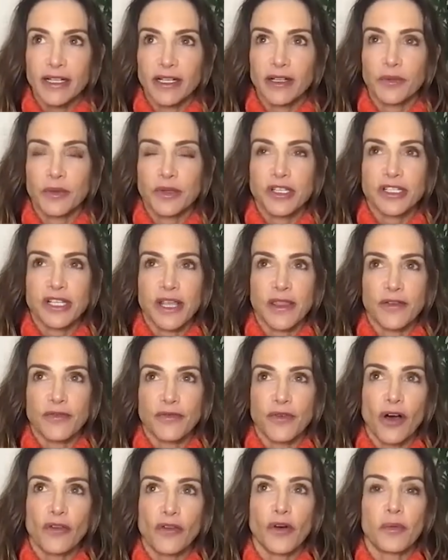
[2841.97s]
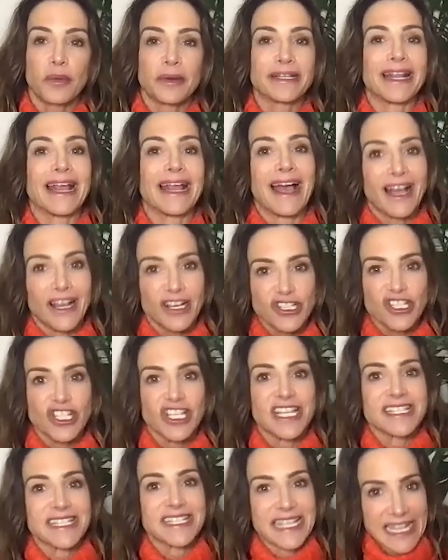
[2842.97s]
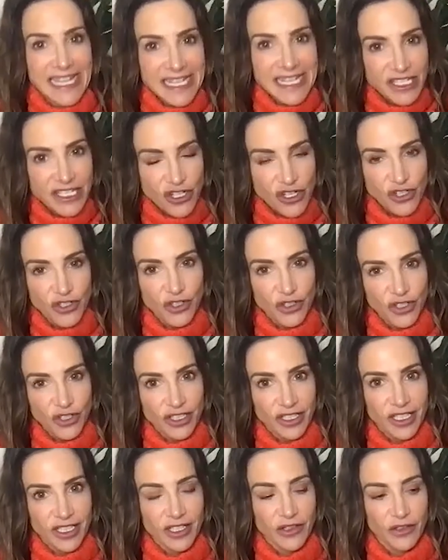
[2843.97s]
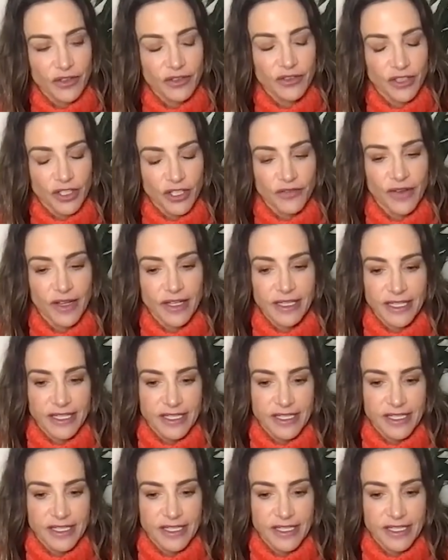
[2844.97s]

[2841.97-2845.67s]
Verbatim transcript: which is on the vulva, but it actually has internal clitoral nerve endings.